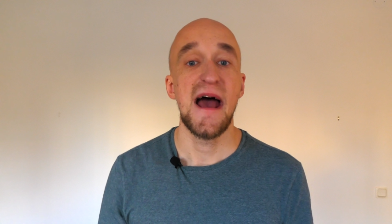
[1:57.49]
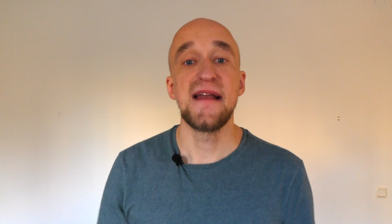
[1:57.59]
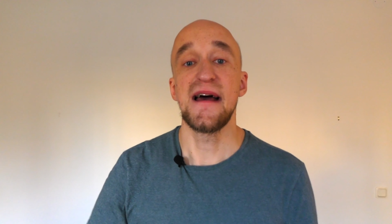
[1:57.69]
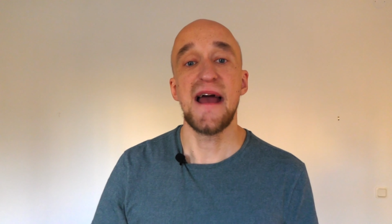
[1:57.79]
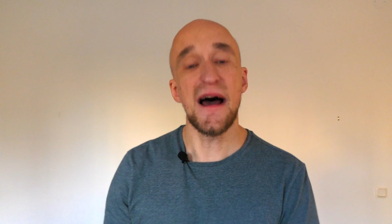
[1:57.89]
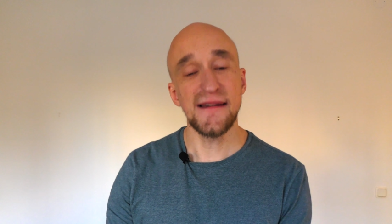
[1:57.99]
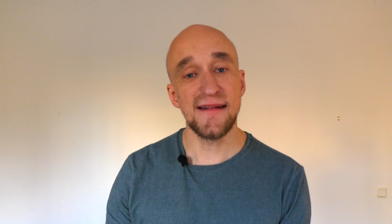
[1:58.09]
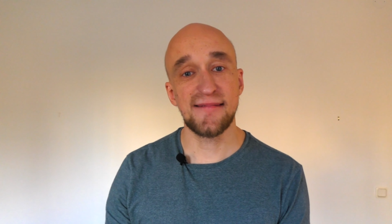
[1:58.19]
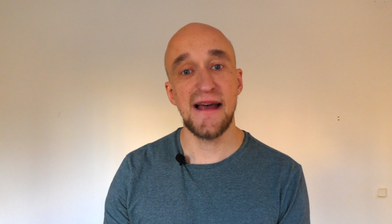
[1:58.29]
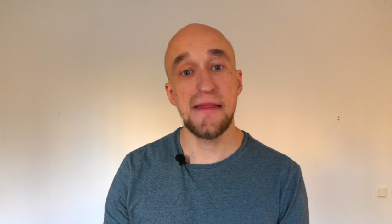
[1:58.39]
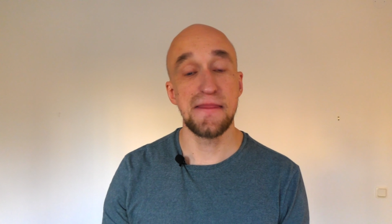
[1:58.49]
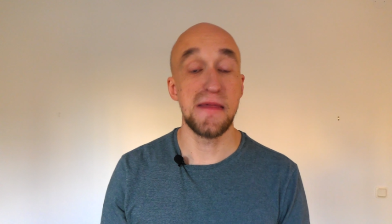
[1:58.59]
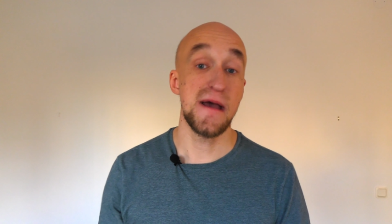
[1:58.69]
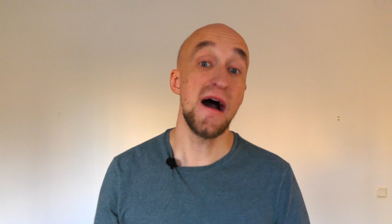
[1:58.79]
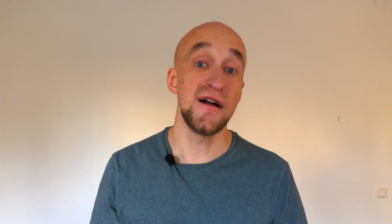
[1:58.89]
And I understand
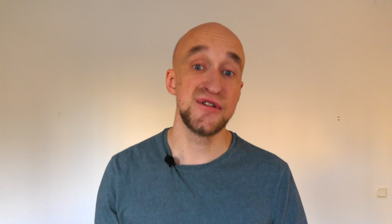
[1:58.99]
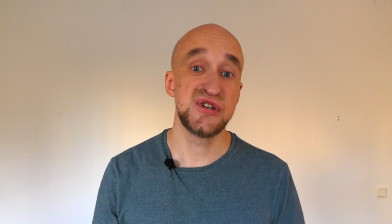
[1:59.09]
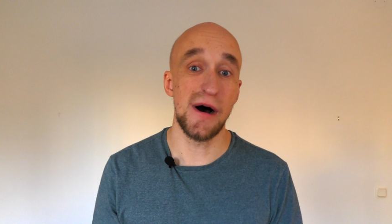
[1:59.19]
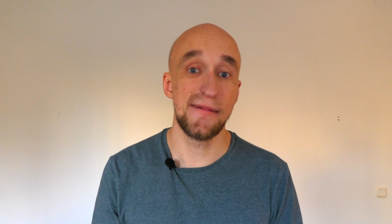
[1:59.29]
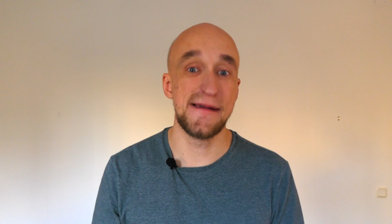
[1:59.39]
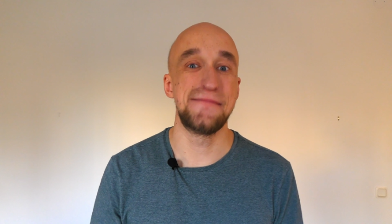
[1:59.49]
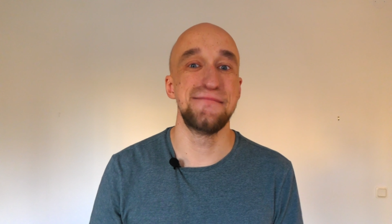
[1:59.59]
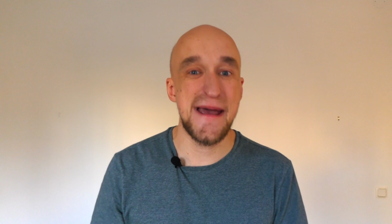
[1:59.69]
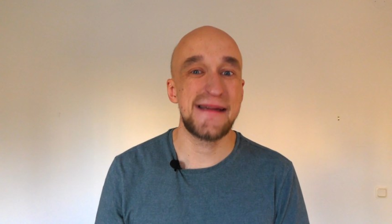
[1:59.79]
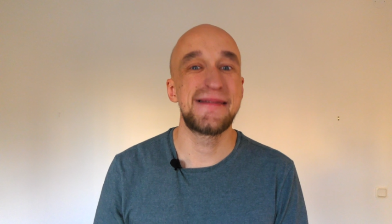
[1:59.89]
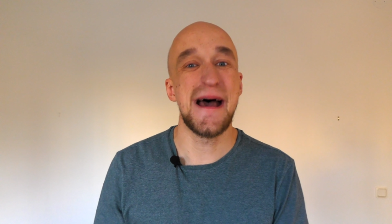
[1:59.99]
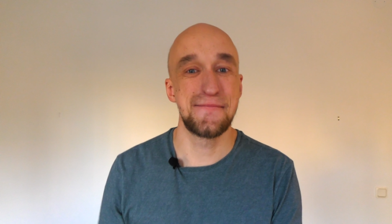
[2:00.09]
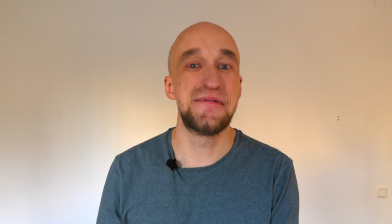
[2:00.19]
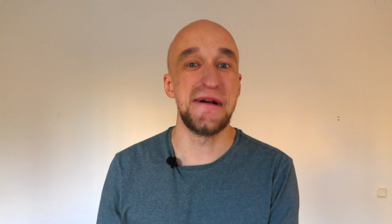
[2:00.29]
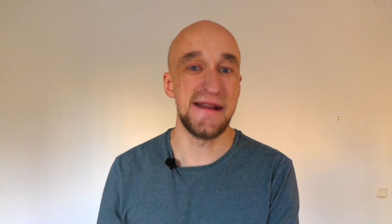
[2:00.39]
that there are jobs that make
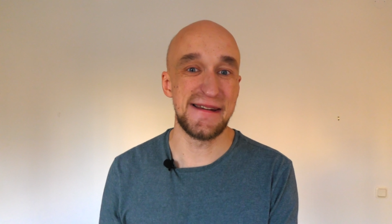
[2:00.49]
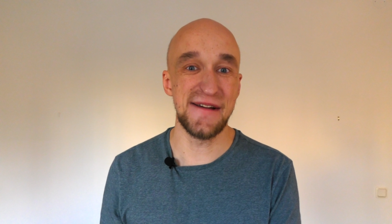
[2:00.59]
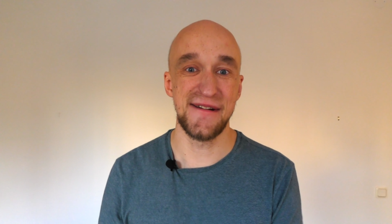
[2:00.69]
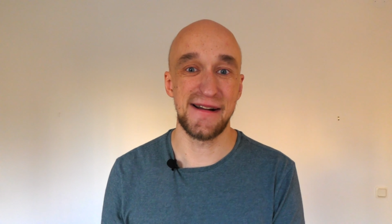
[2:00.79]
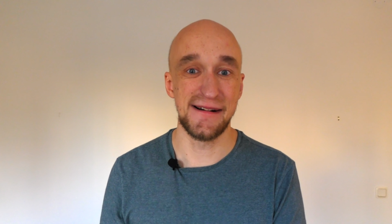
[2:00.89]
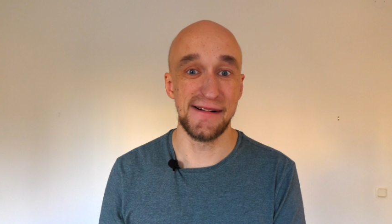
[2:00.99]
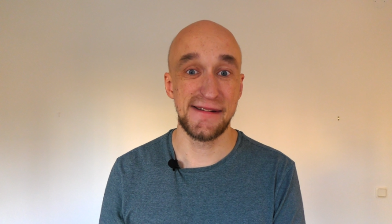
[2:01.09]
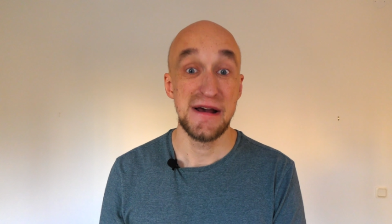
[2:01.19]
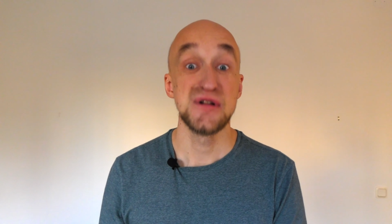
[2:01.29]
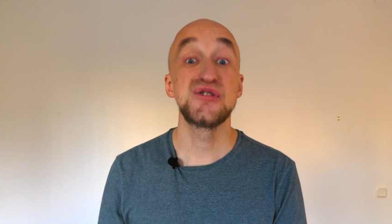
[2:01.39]
that pretty difficult.